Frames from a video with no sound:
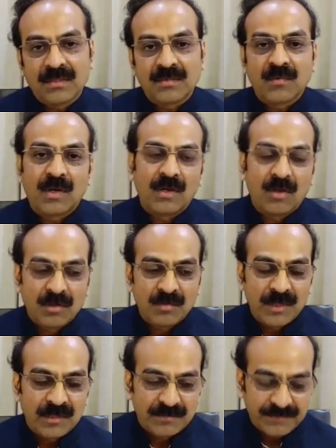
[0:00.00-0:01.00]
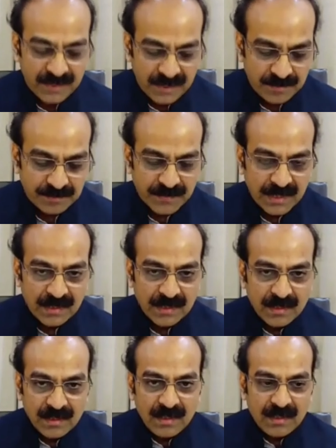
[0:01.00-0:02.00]
for a long period of time
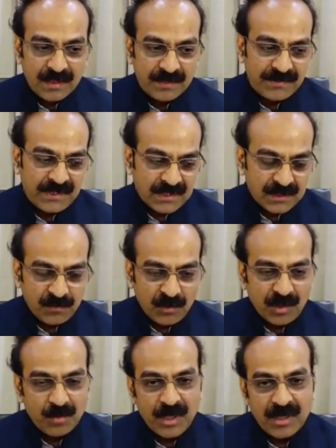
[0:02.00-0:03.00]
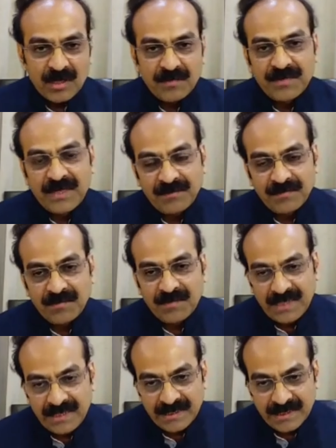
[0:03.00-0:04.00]
okay. if it is for a period of 10
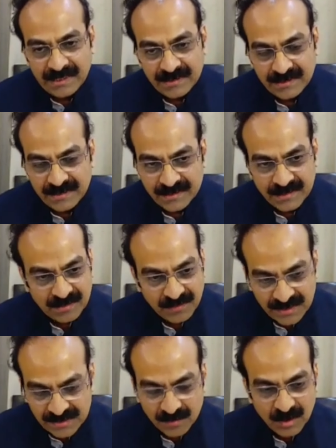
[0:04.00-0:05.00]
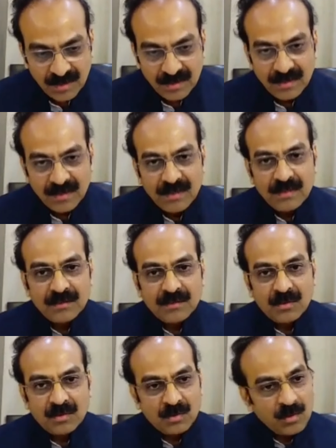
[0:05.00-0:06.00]
15 days it is advisable
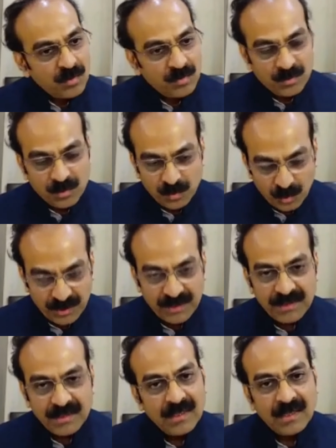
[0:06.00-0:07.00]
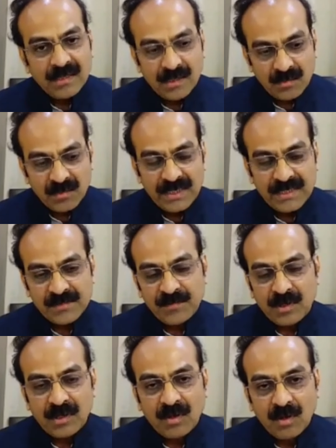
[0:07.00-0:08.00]
to to put it otherwise for
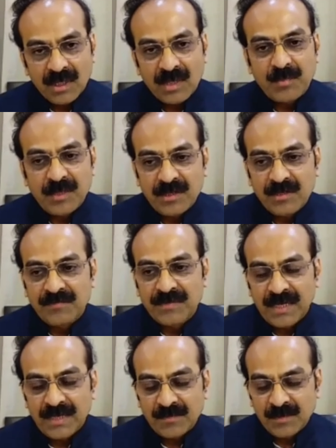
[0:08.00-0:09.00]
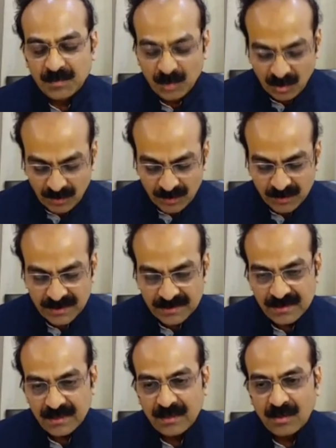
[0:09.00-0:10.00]
a longer period of time the problem is
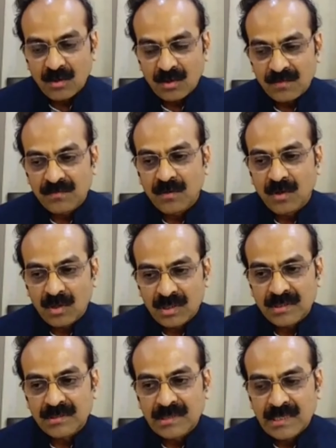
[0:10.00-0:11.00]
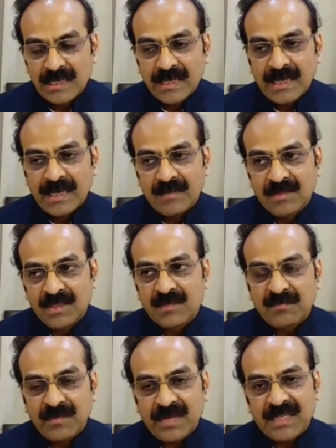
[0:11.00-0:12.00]
that lot of lockers have
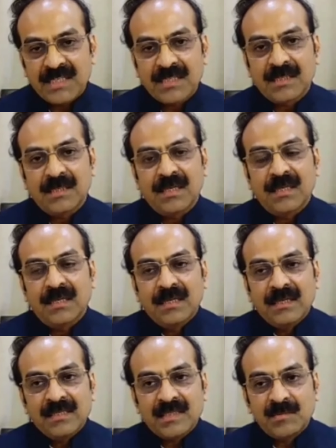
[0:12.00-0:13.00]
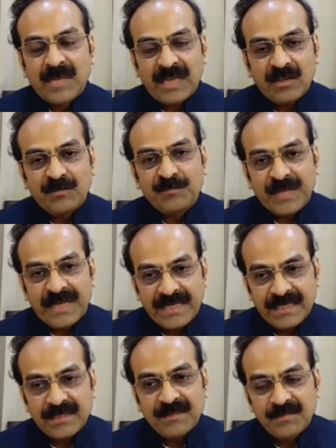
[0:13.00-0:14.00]
this fresh uh, smell of
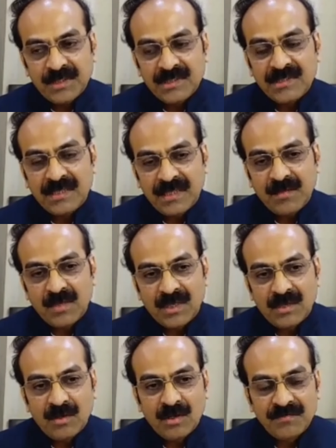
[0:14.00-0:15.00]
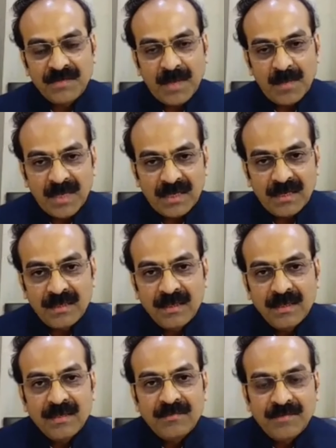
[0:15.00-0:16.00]
paint, which is nothing but okay. a lot of chemical
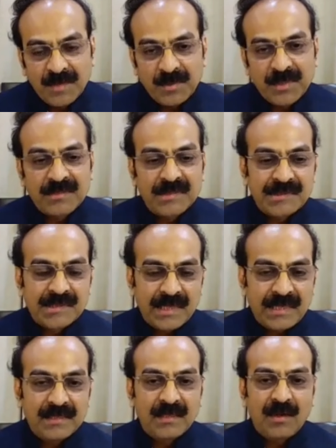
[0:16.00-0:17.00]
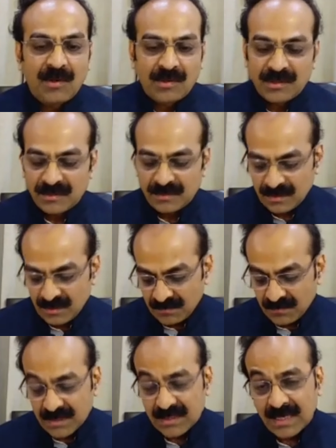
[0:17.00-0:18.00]
vapors inside the lockers,
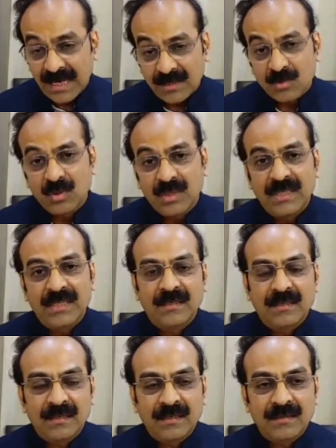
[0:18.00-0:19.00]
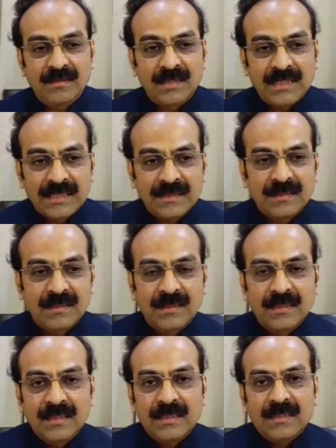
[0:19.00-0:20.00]
which okay. actually uh, turn the
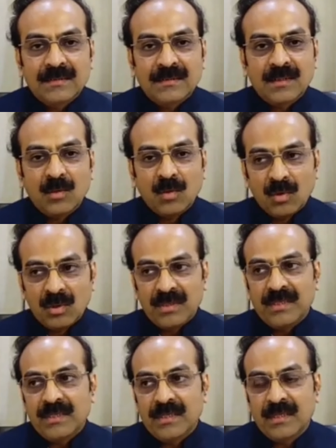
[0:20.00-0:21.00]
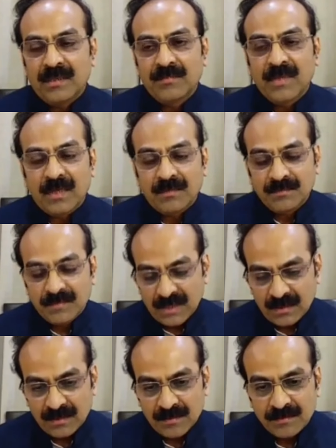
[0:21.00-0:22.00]
the gold uh,
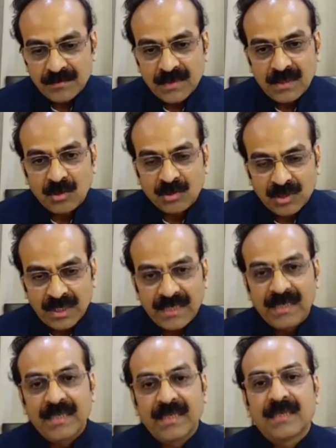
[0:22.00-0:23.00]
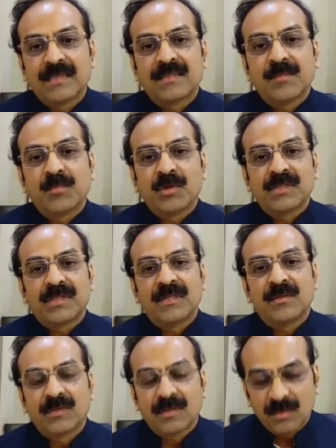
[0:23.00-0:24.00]
uh oxide layer is deposited
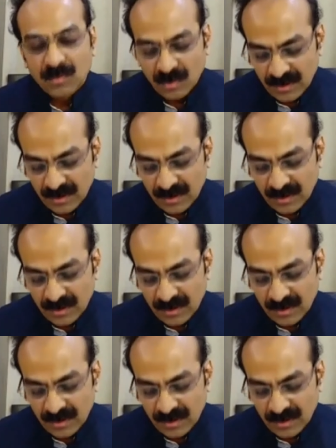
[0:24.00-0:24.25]
on the gold.